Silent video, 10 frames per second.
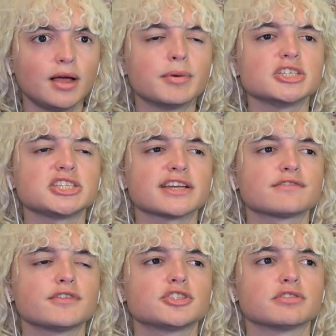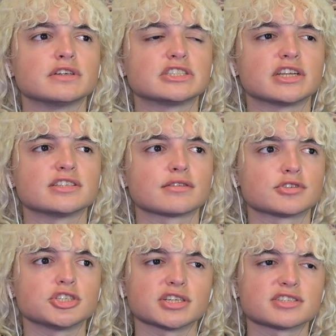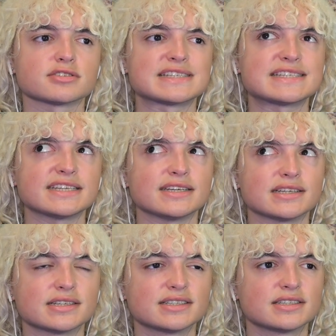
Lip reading: But she has future vision and stuff, so she can still see.